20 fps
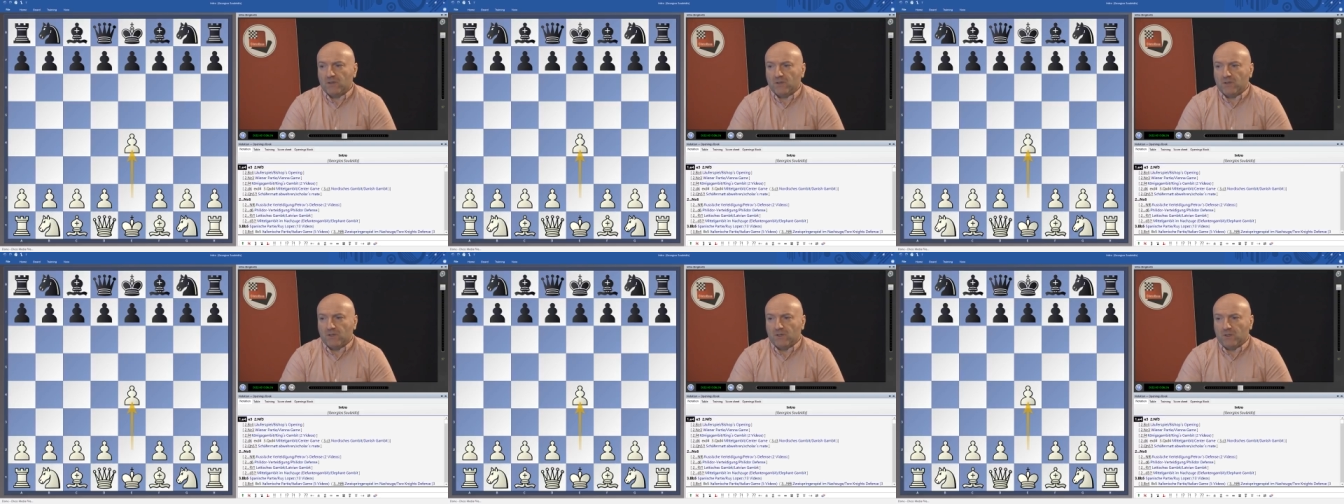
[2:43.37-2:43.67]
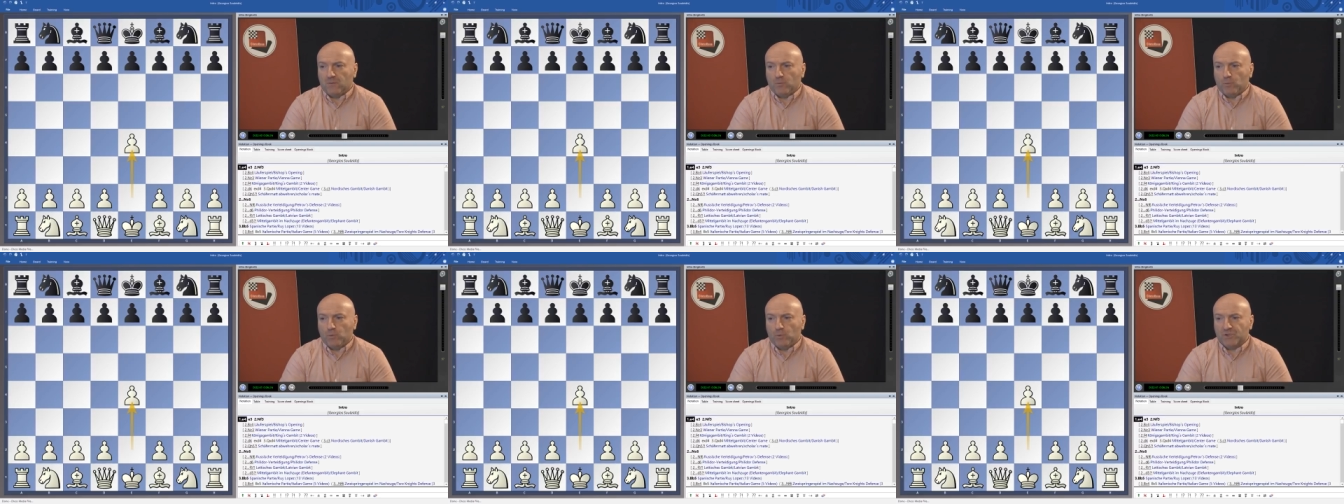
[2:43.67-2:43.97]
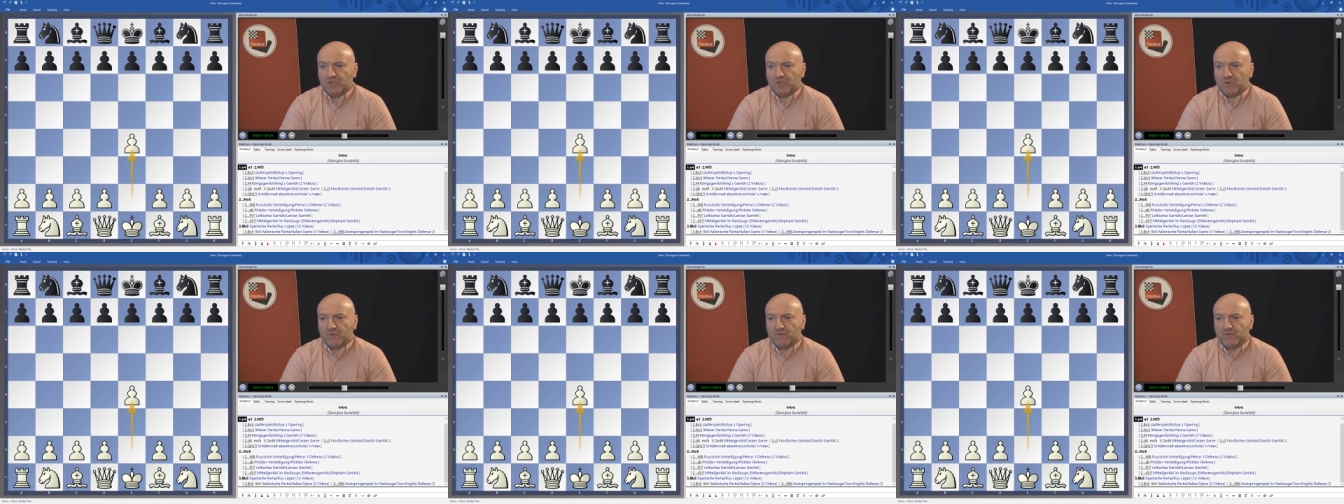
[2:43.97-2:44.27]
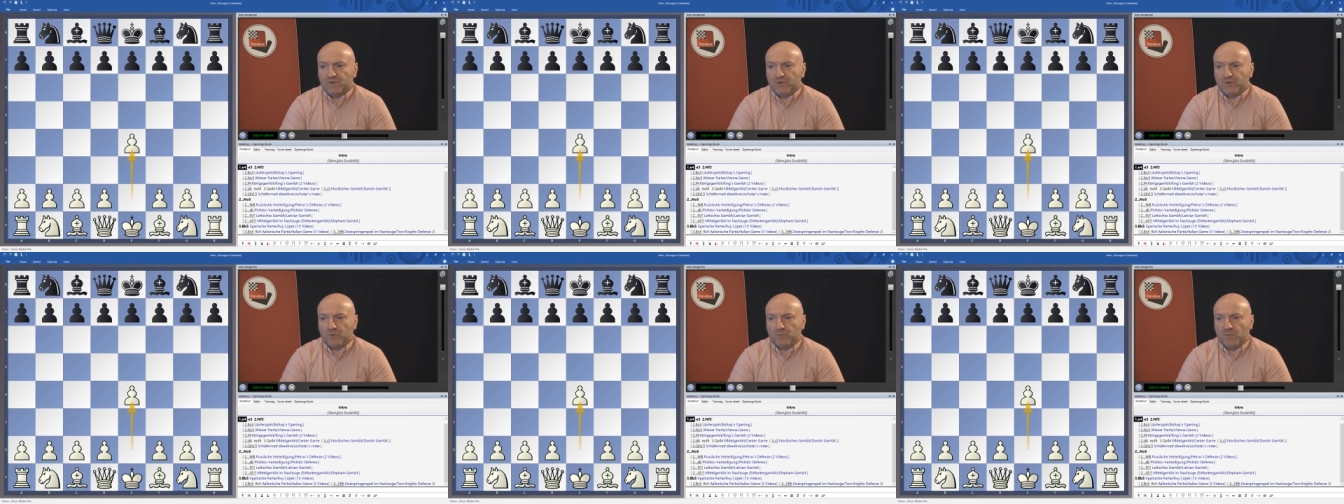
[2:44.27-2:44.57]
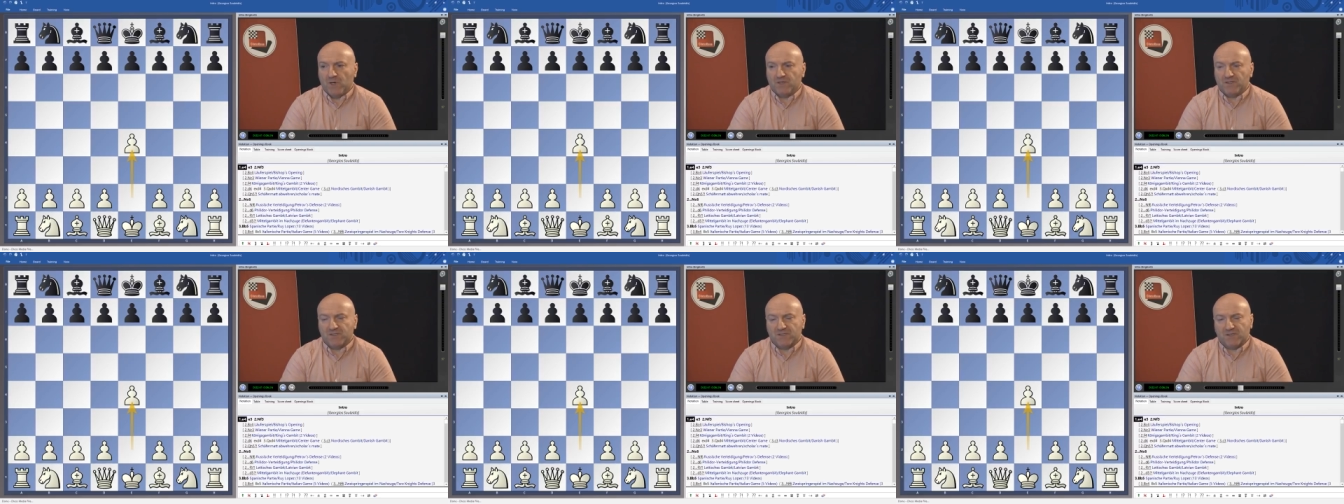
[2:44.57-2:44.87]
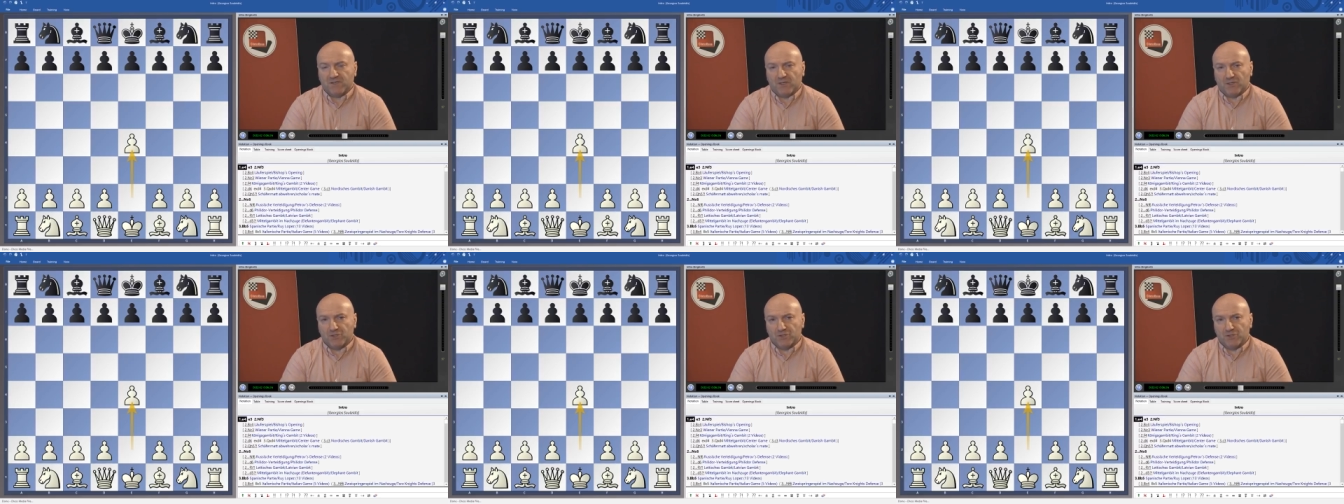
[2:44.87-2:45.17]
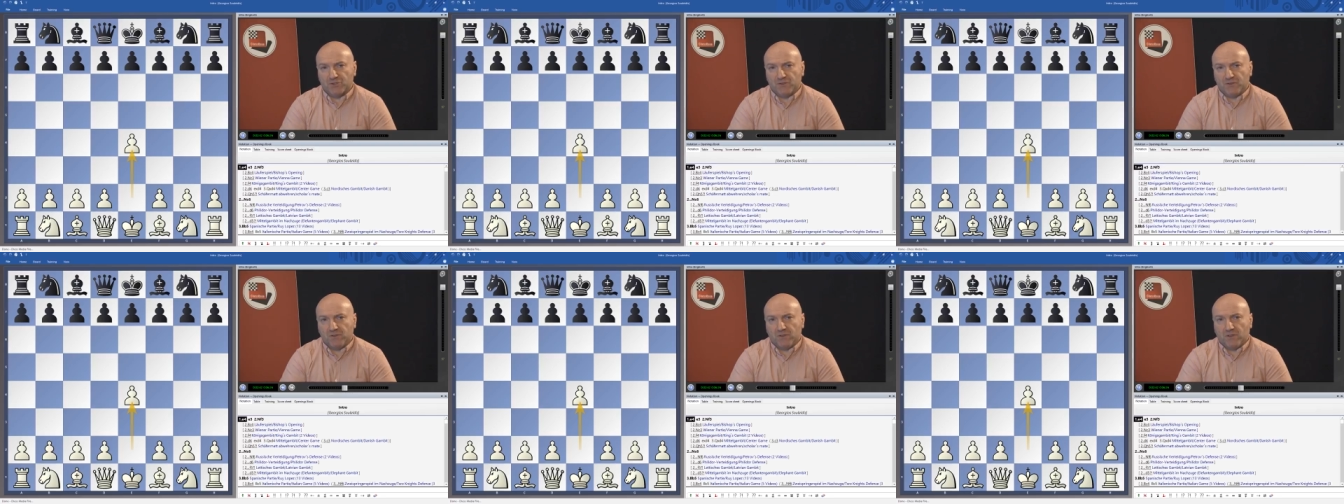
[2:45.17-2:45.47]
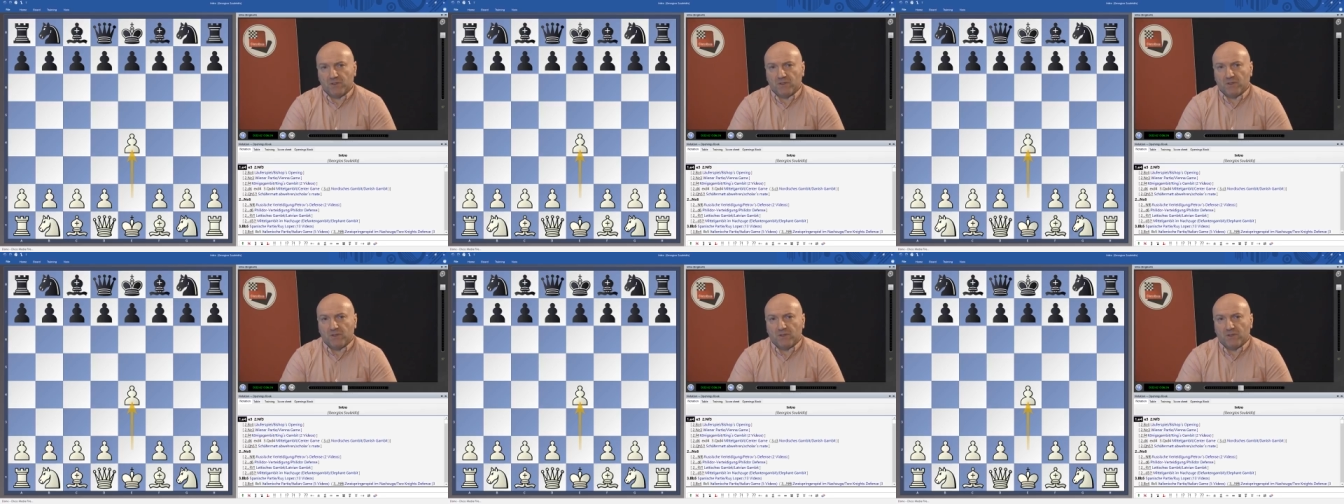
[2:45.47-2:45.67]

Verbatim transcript: which continue my discussion